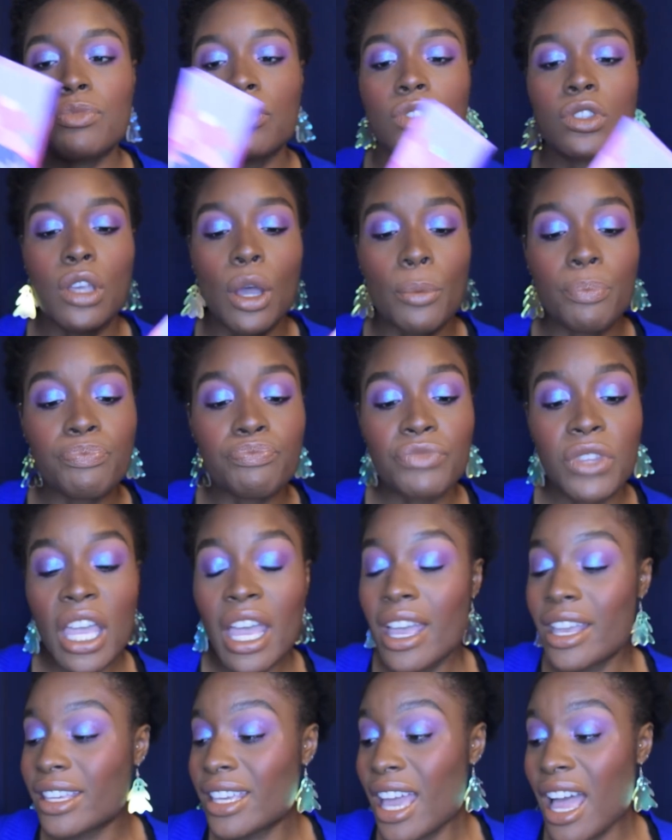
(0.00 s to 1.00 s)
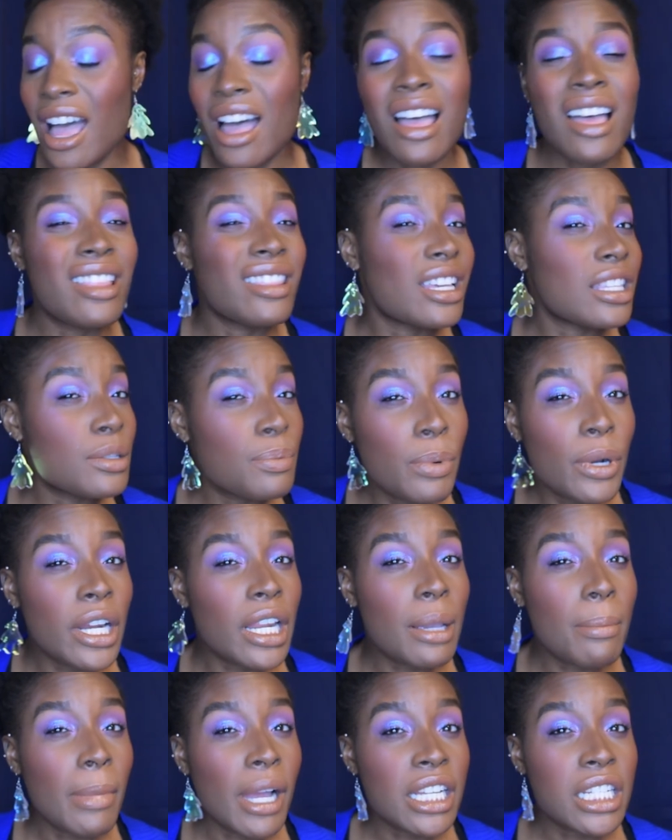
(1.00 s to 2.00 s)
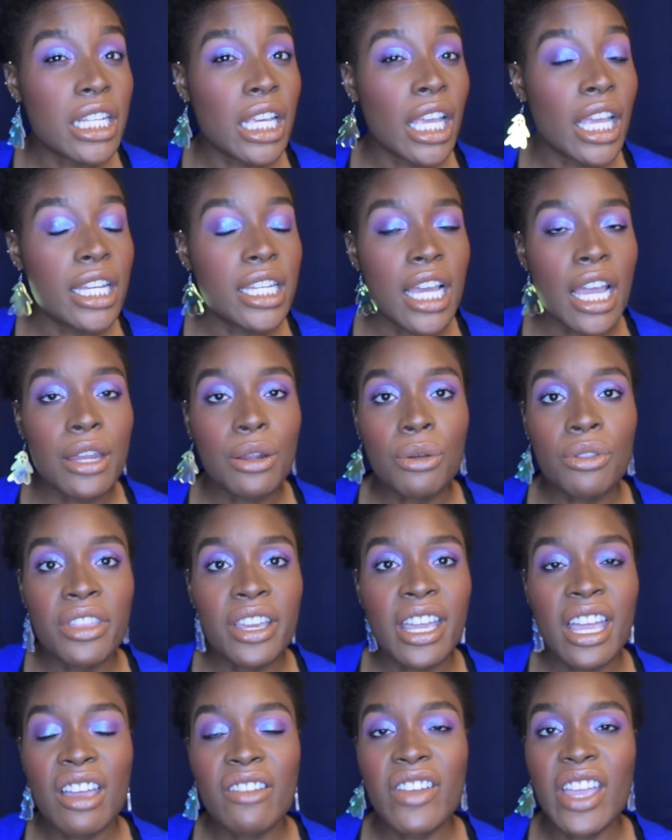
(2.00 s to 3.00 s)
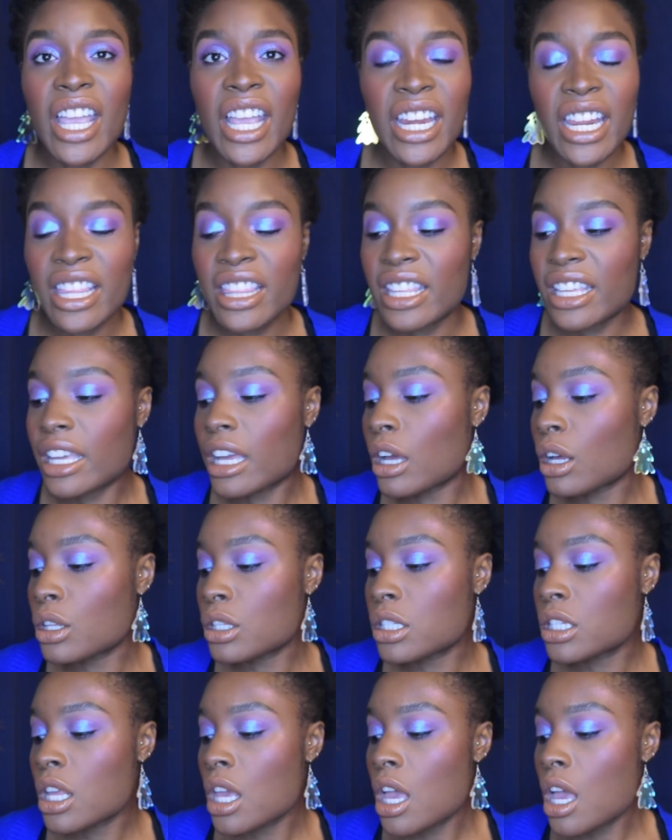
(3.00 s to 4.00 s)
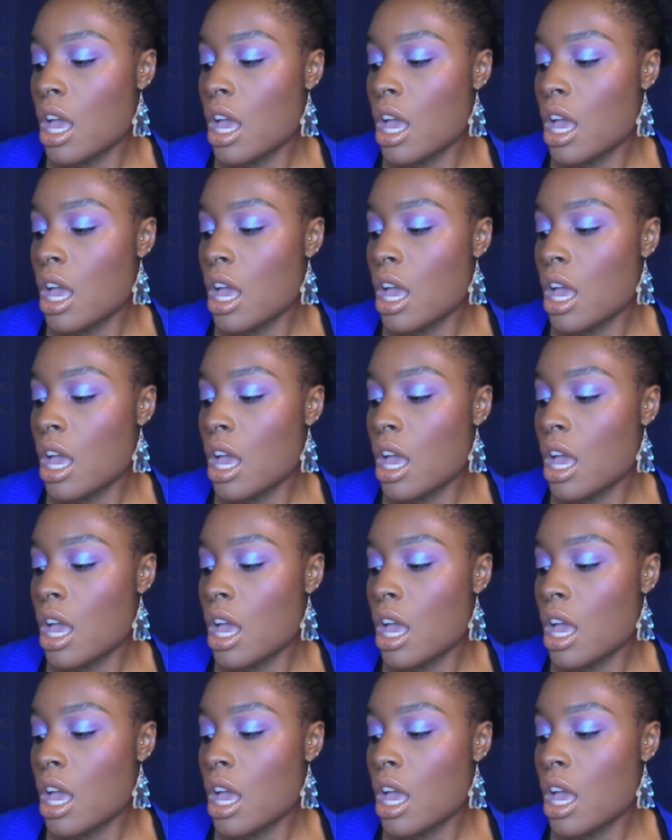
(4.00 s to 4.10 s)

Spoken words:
So yeah, that's pretty much it. I don't think I have anything else